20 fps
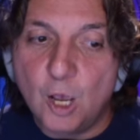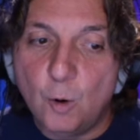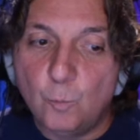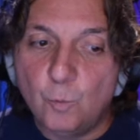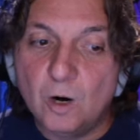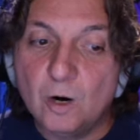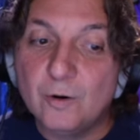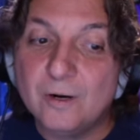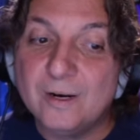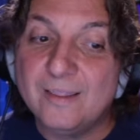
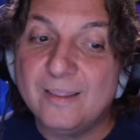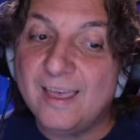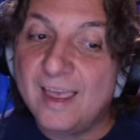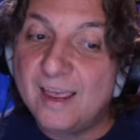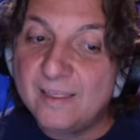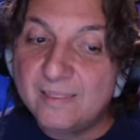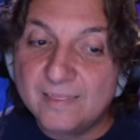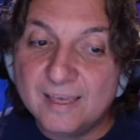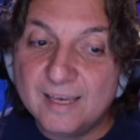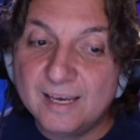wherein they
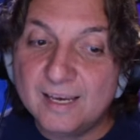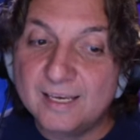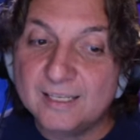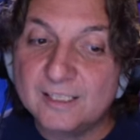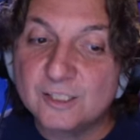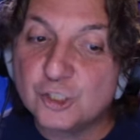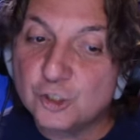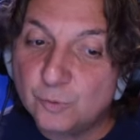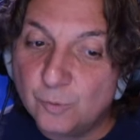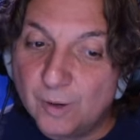think it
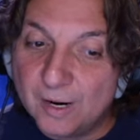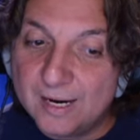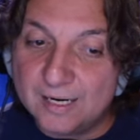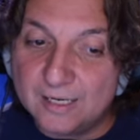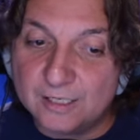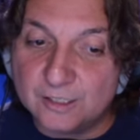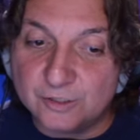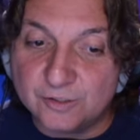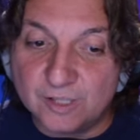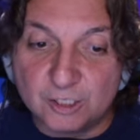
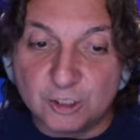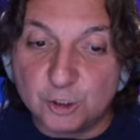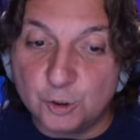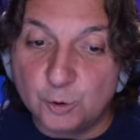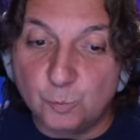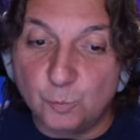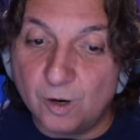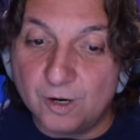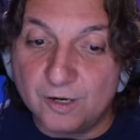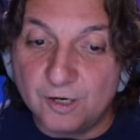strange that you
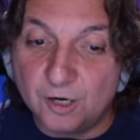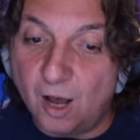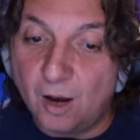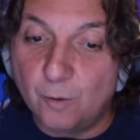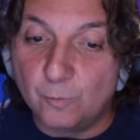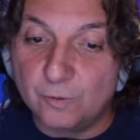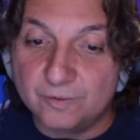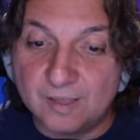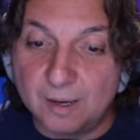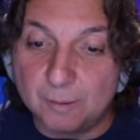run not
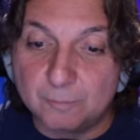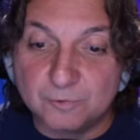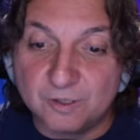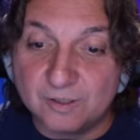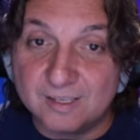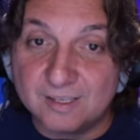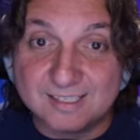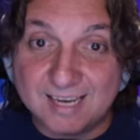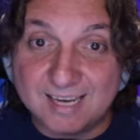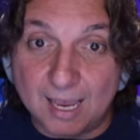with them to
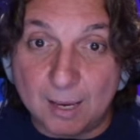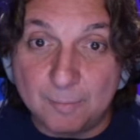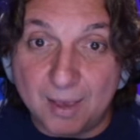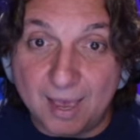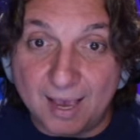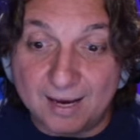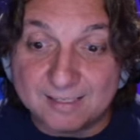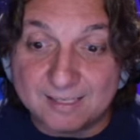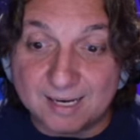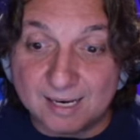the same
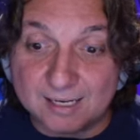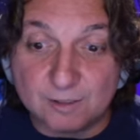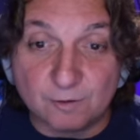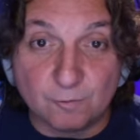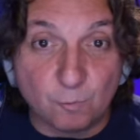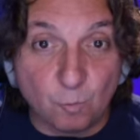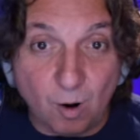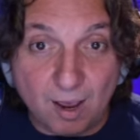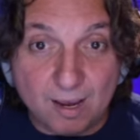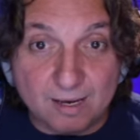excess of
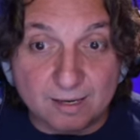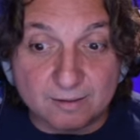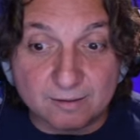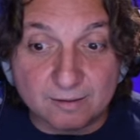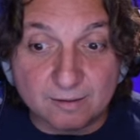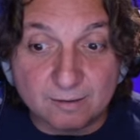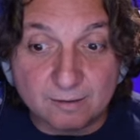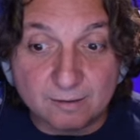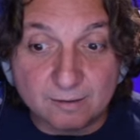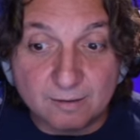riot,
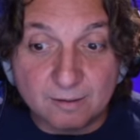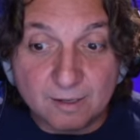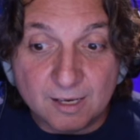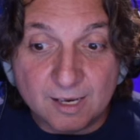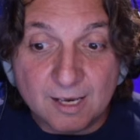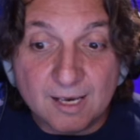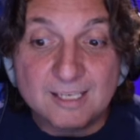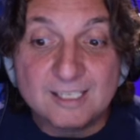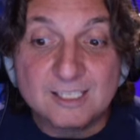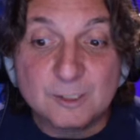
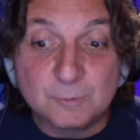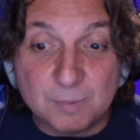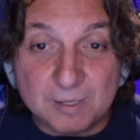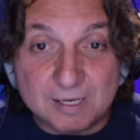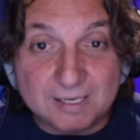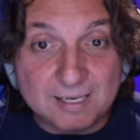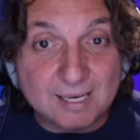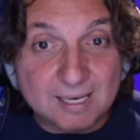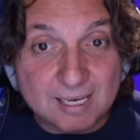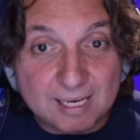
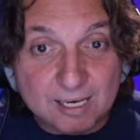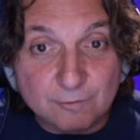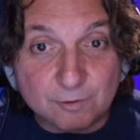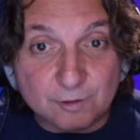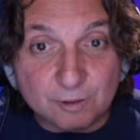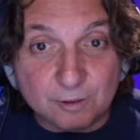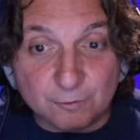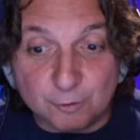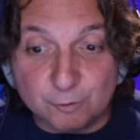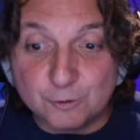speaking evil
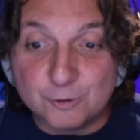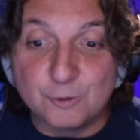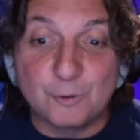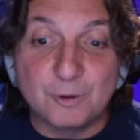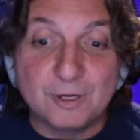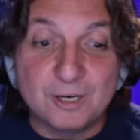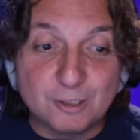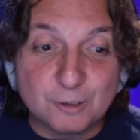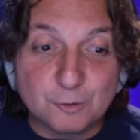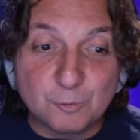of you. So
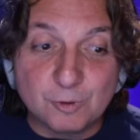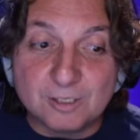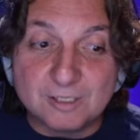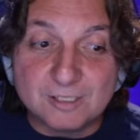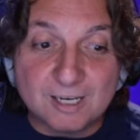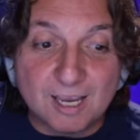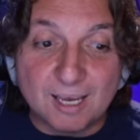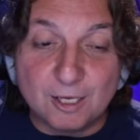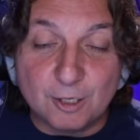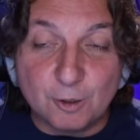here's where he's
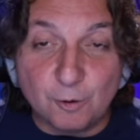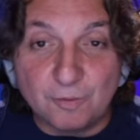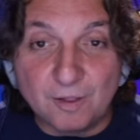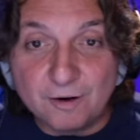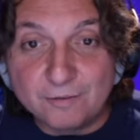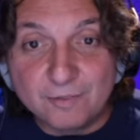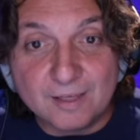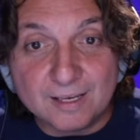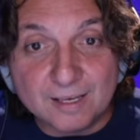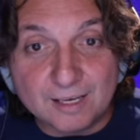saying, you know,
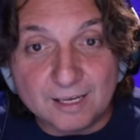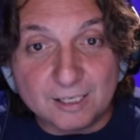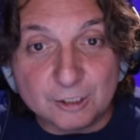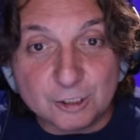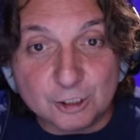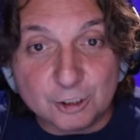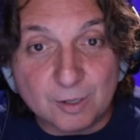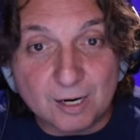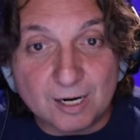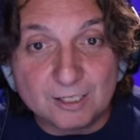they're thinking it's
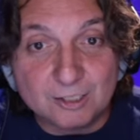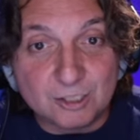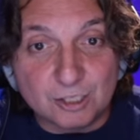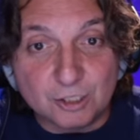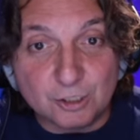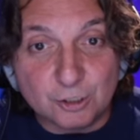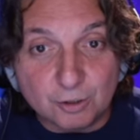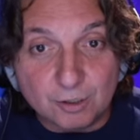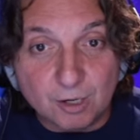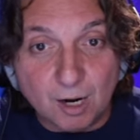strange
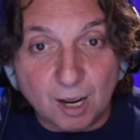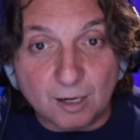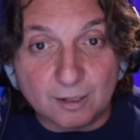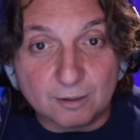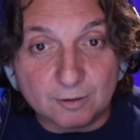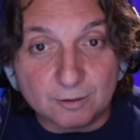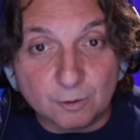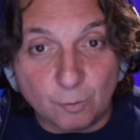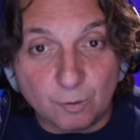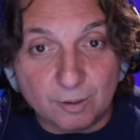that you're not
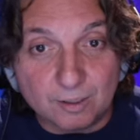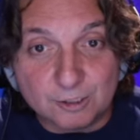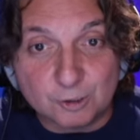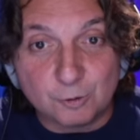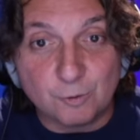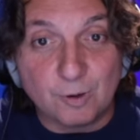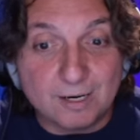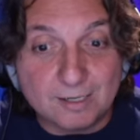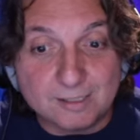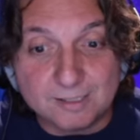going as
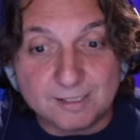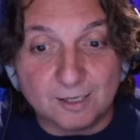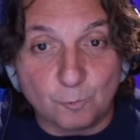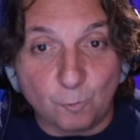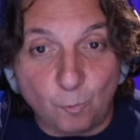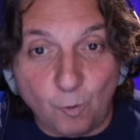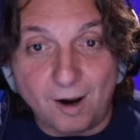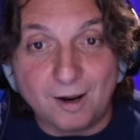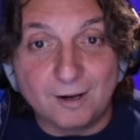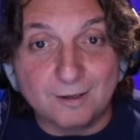crazy and
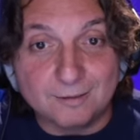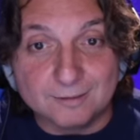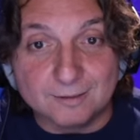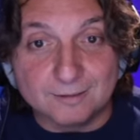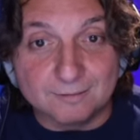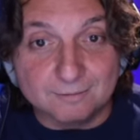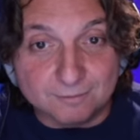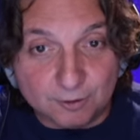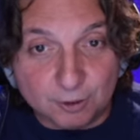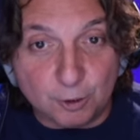wild
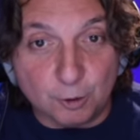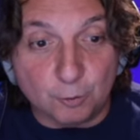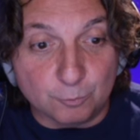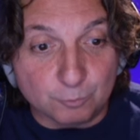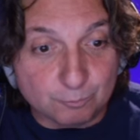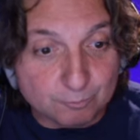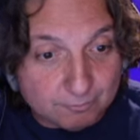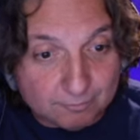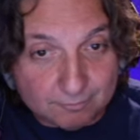and, you know,